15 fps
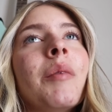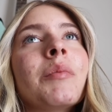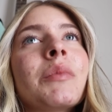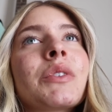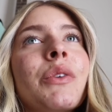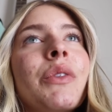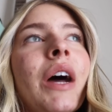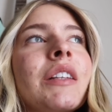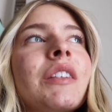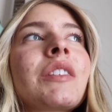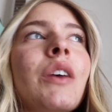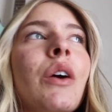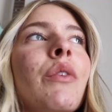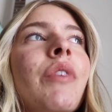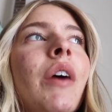So that's
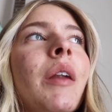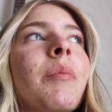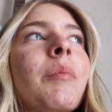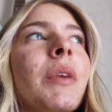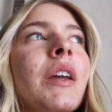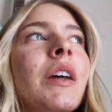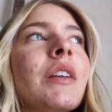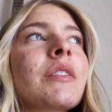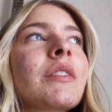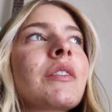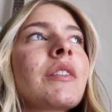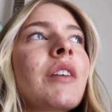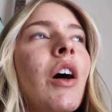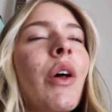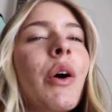so fun
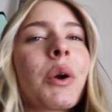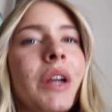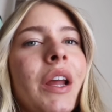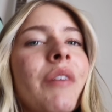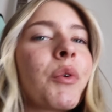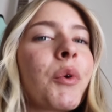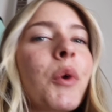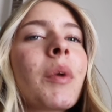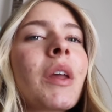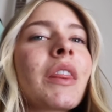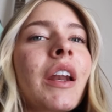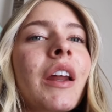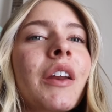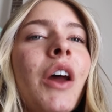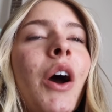because I'll already have a roommate
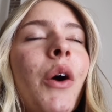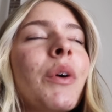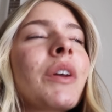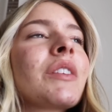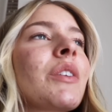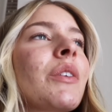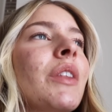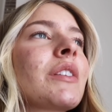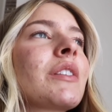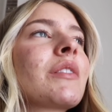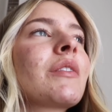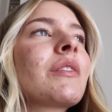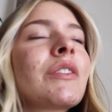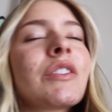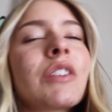that I know. And so
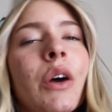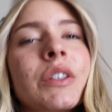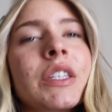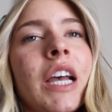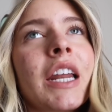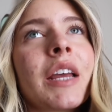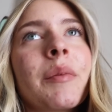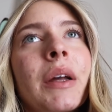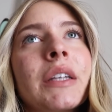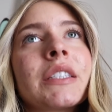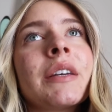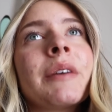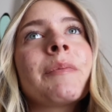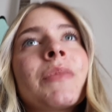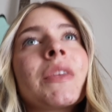that's so exciting.
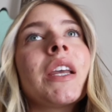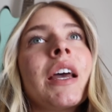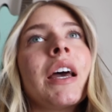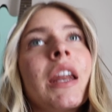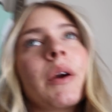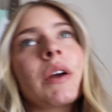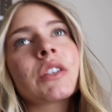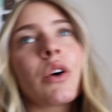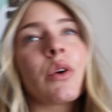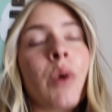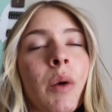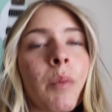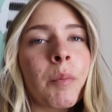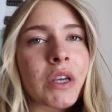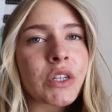But anyway,
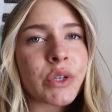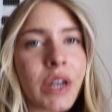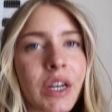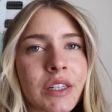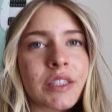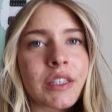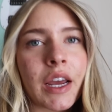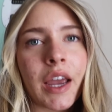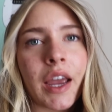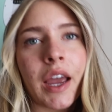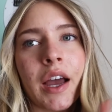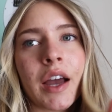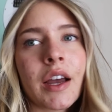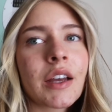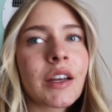so make sure you guys
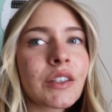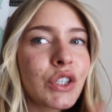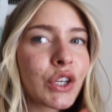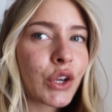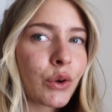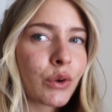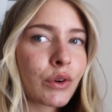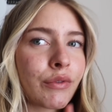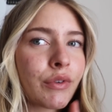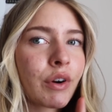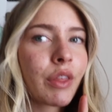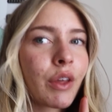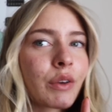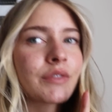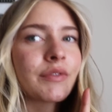stay tuned for
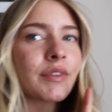those